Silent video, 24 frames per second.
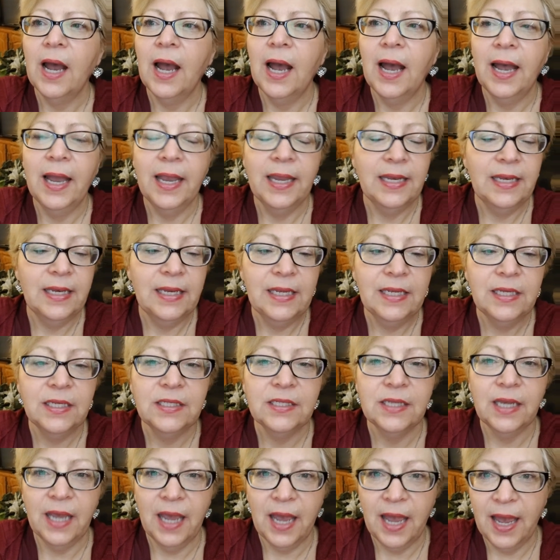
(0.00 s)
I need
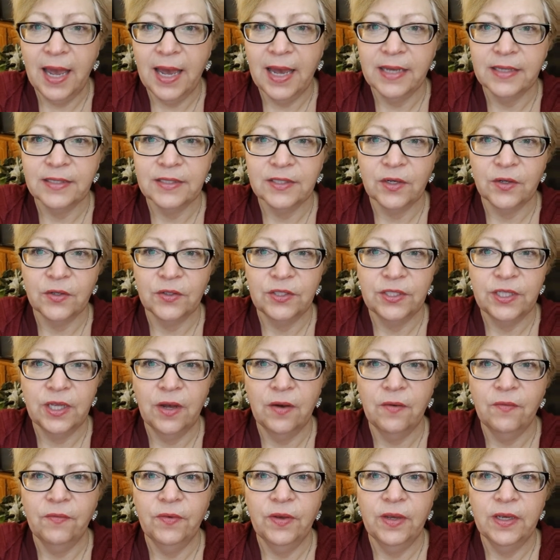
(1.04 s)
to ask
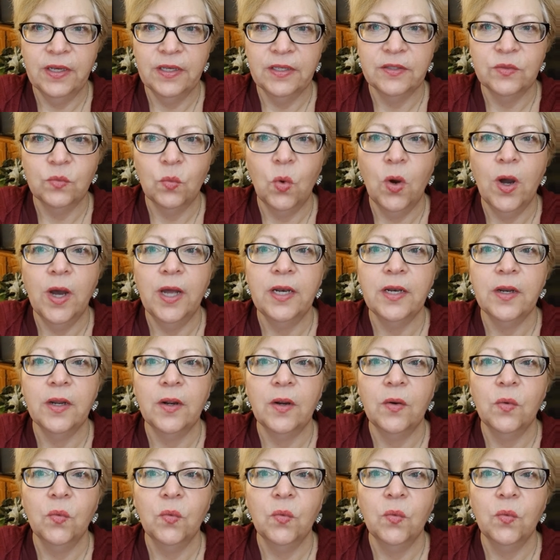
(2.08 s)
ourselves is what